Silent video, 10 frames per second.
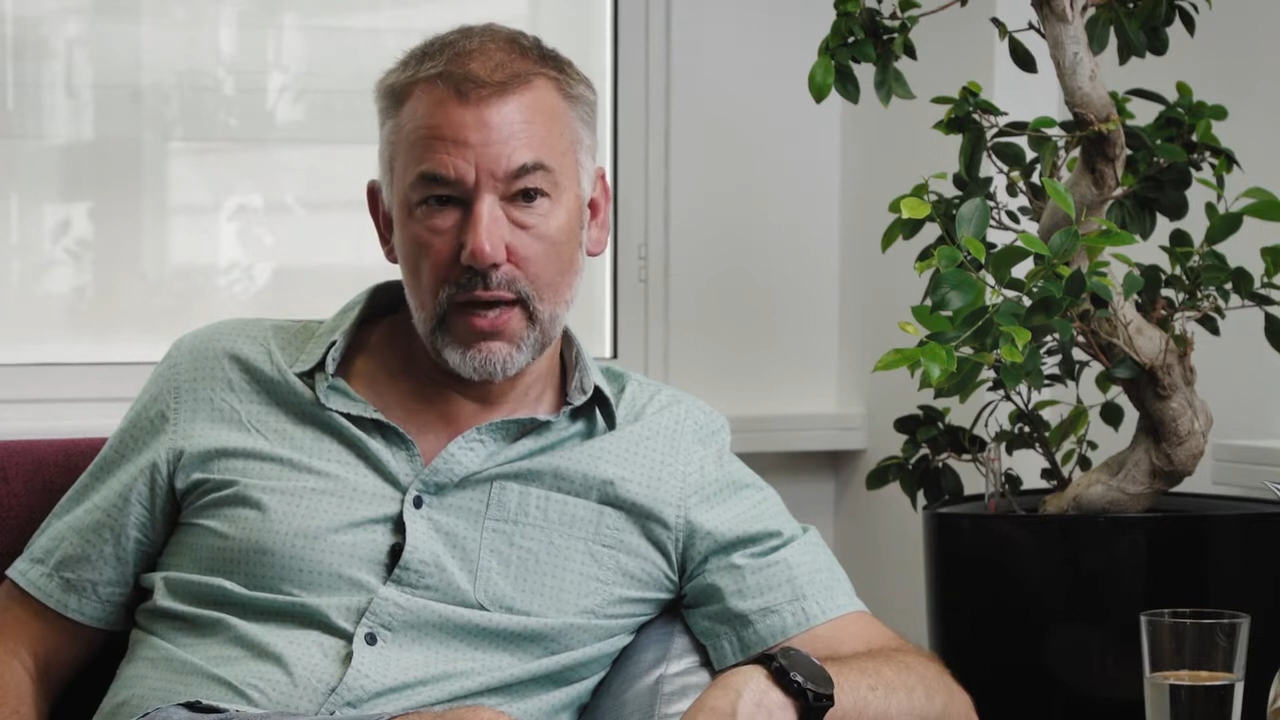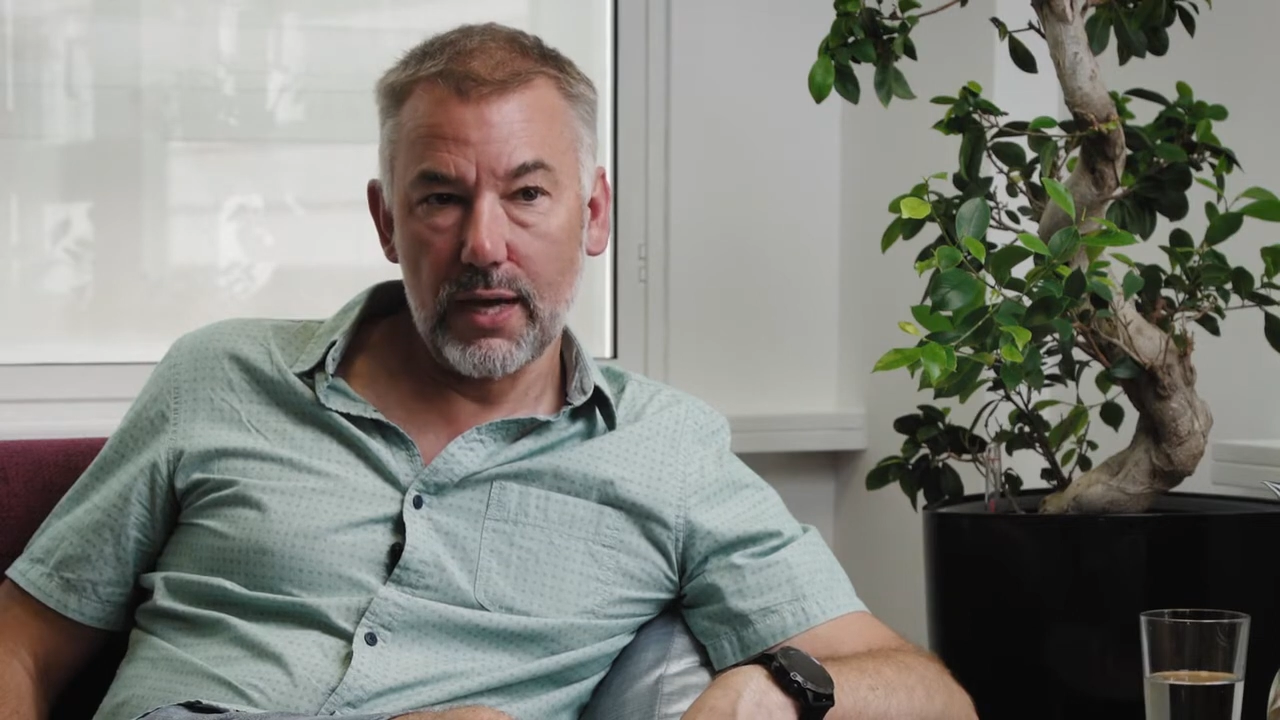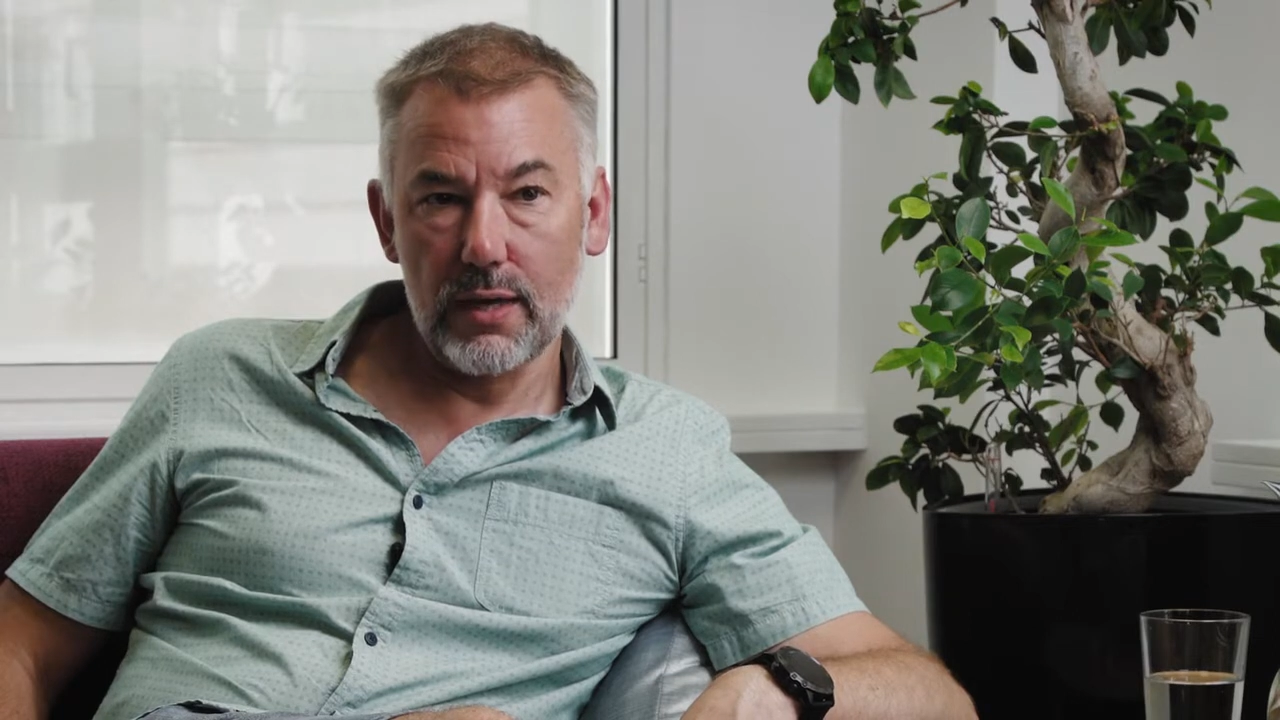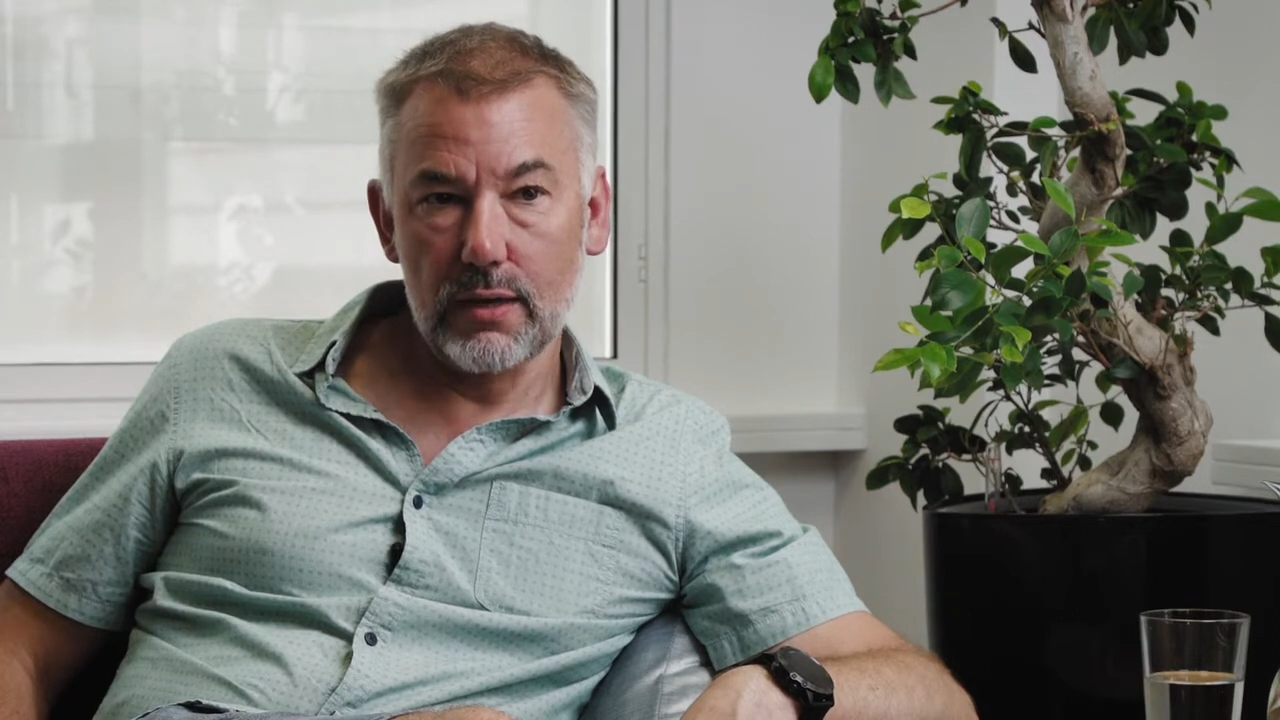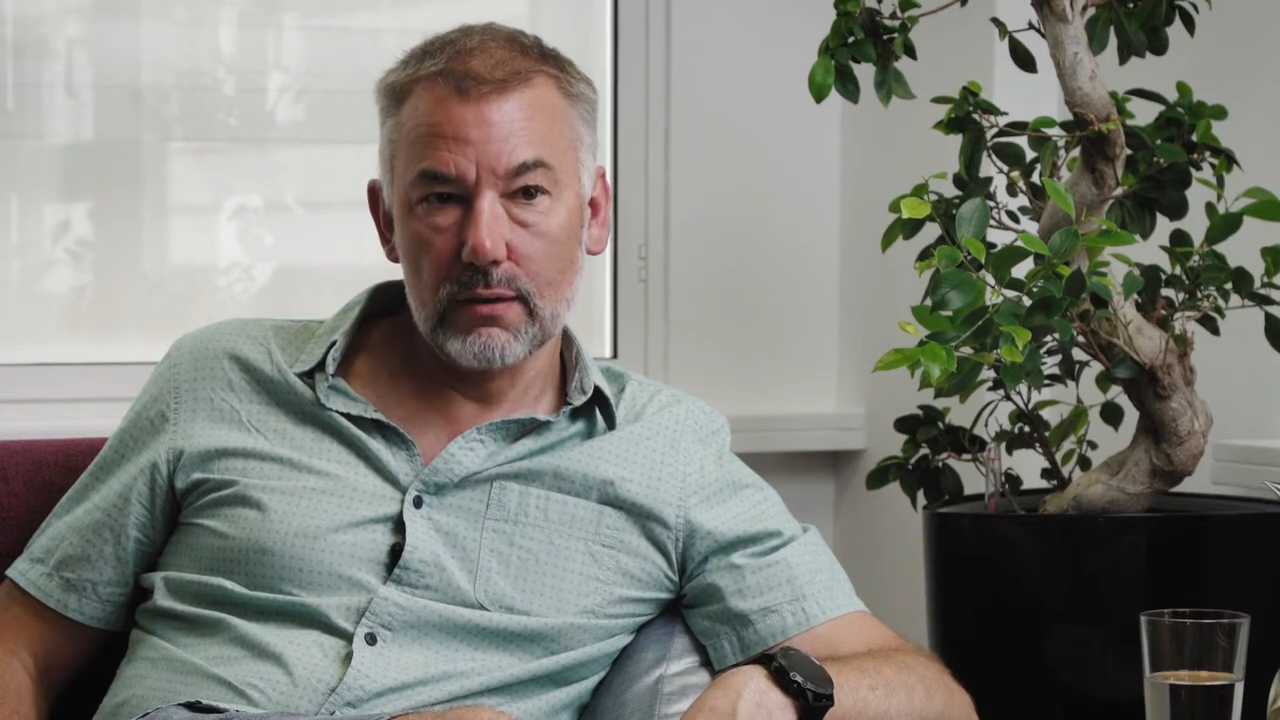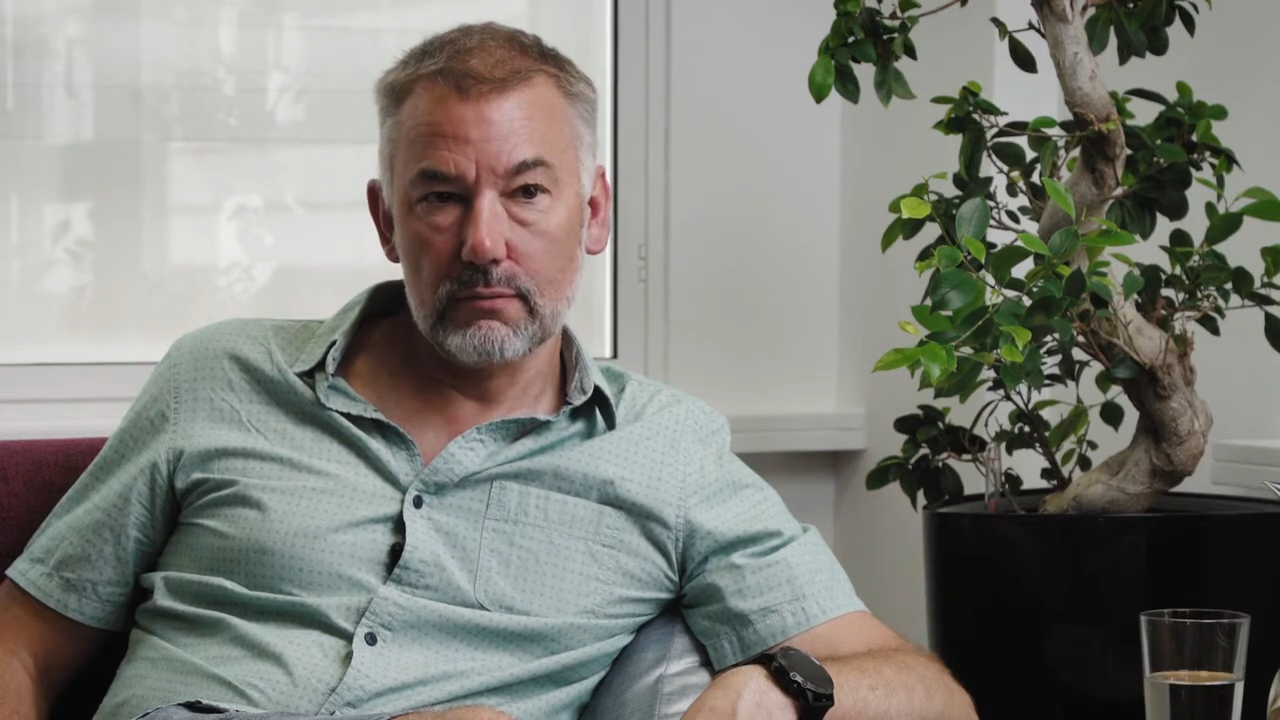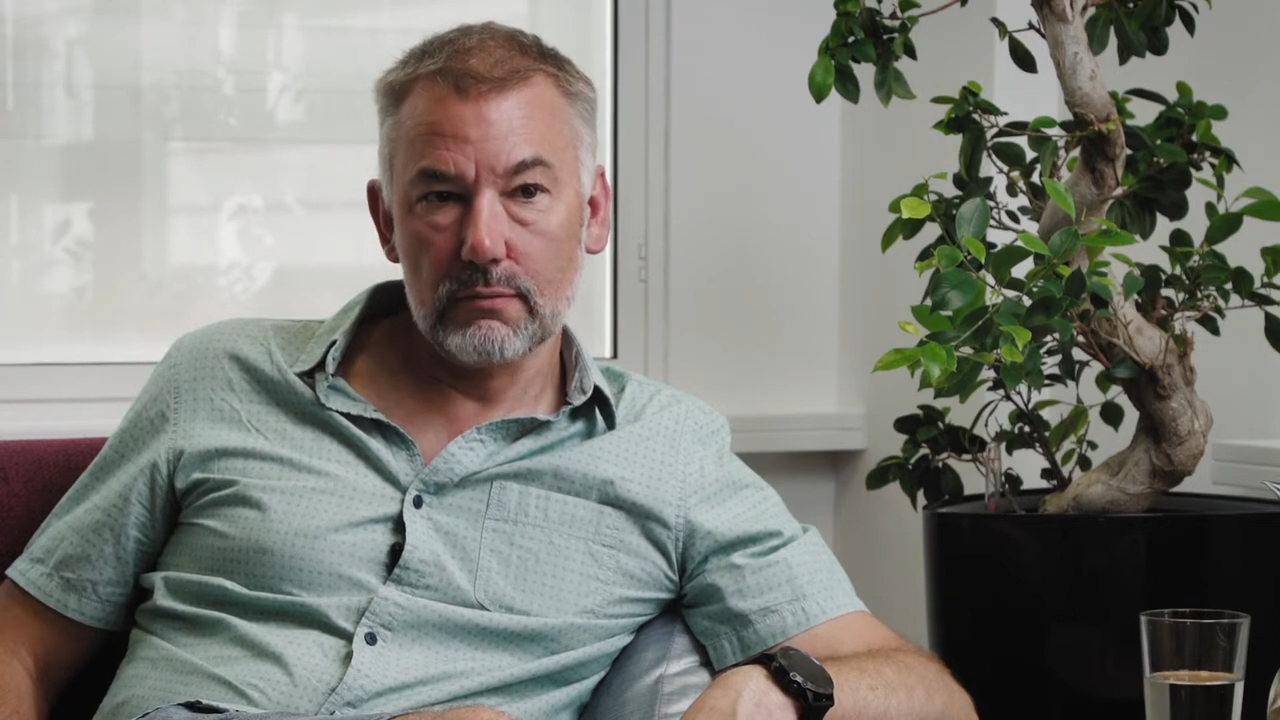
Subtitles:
an